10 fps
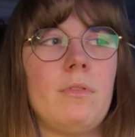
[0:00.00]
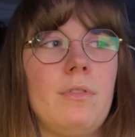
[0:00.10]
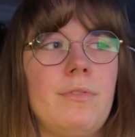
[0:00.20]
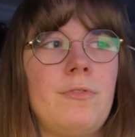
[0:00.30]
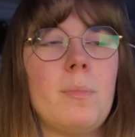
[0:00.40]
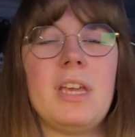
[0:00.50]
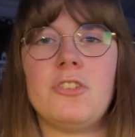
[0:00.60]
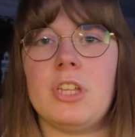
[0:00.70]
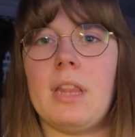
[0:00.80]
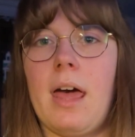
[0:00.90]

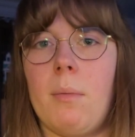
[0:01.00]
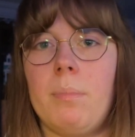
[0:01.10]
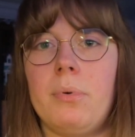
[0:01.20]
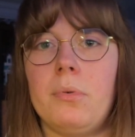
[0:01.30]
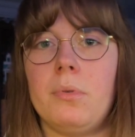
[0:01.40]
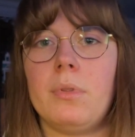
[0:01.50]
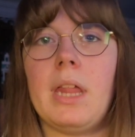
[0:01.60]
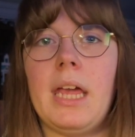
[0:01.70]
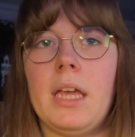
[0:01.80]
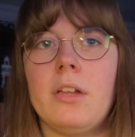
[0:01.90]
Formation Lap
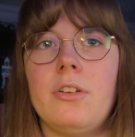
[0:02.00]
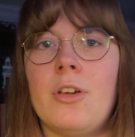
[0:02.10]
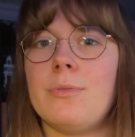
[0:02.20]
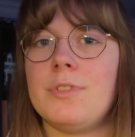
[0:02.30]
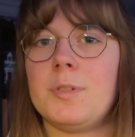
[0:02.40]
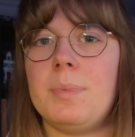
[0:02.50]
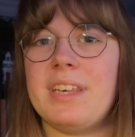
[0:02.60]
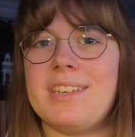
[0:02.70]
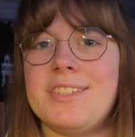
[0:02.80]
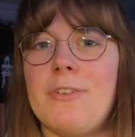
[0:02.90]
like notes,
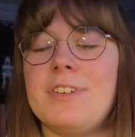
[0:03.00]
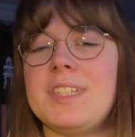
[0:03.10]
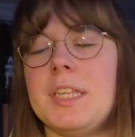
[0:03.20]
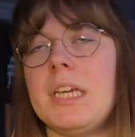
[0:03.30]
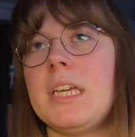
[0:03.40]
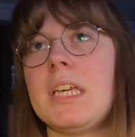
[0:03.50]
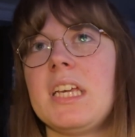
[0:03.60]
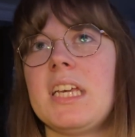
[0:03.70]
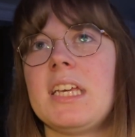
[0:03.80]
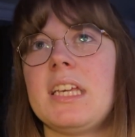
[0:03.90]
because obviously
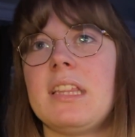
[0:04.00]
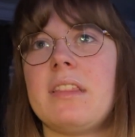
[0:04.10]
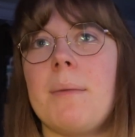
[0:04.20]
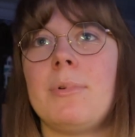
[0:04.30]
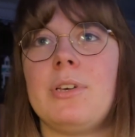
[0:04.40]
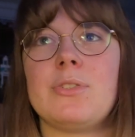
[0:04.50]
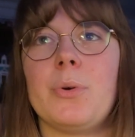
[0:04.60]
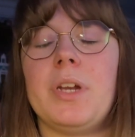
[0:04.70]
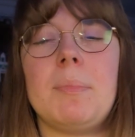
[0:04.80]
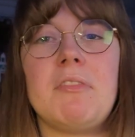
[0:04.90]
that book's
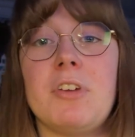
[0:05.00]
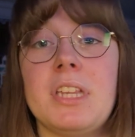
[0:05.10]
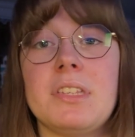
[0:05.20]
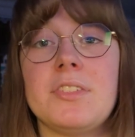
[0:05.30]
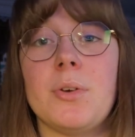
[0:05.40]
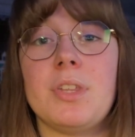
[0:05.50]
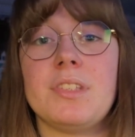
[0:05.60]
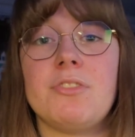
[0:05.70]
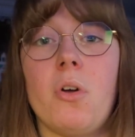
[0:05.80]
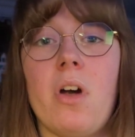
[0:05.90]
already been written, so
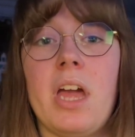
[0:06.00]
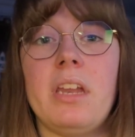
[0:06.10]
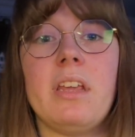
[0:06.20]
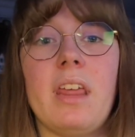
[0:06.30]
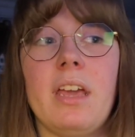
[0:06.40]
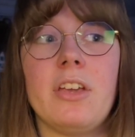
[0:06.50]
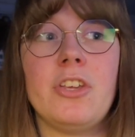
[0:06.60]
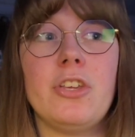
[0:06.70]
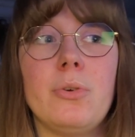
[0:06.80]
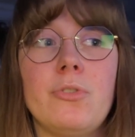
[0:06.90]
there's not any like
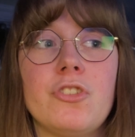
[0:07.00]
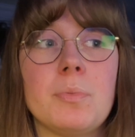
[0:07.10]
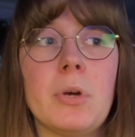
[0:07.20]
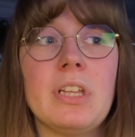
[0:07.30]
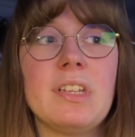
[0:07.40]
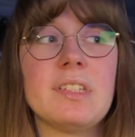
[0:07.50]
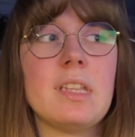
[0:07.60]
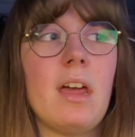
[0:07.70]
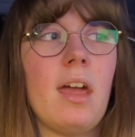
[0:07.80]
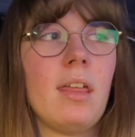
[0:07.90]
huge spoilers
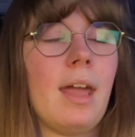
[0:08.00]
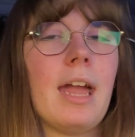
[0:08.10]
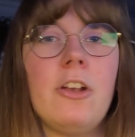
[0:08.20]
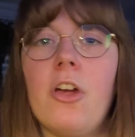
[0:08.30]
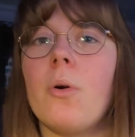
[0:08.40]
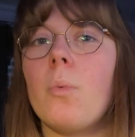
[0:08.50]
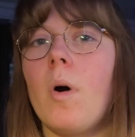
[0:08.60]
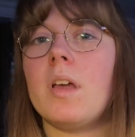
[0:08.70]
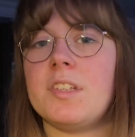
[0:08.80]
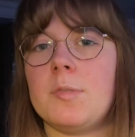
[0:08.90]
there. Like, I know
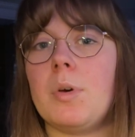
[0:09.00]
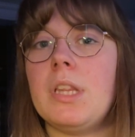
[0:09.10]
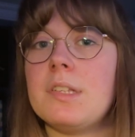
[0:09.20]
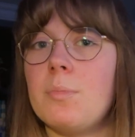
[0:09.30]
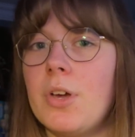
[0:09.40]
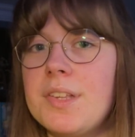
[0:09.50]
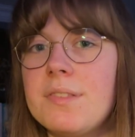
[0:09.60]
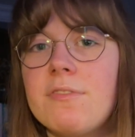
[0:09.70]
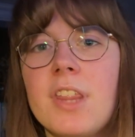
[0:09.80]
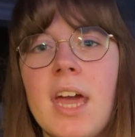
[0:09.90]
what is spoilers and what
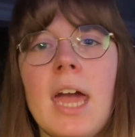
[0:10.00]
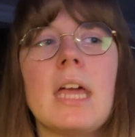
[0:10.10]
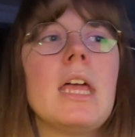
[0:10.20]
isn't for that.